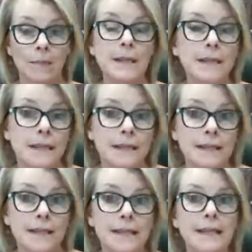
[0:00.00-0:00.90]

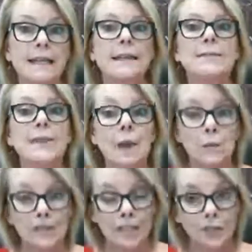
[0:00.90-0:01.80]
business. That
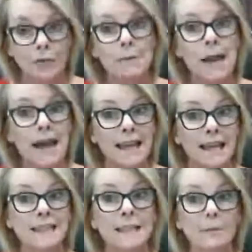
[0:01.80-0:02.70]
would set you apart,
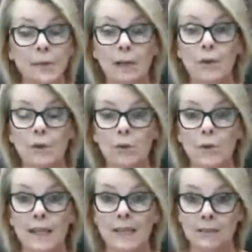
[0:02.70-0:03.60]
and somebody
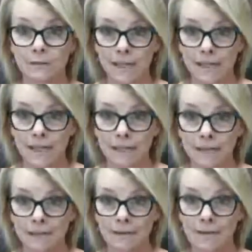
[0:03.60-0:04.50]
who is
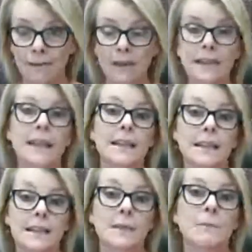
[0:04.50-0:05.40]
really finding that
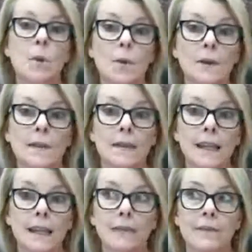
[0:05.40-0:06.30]
is an important
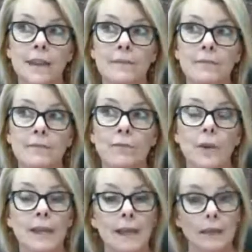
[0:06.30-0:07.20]
thing for them
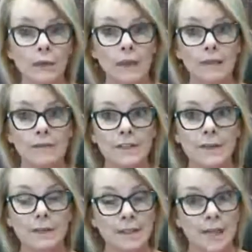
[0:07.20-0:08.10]
when they are looking for
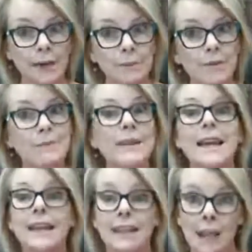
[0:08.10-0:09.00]
someone to help them,
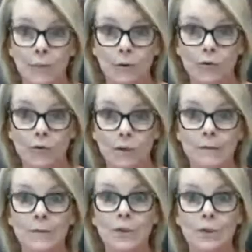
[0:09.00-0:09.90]
that would draw
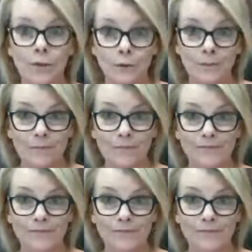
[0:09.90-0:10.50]
them to you.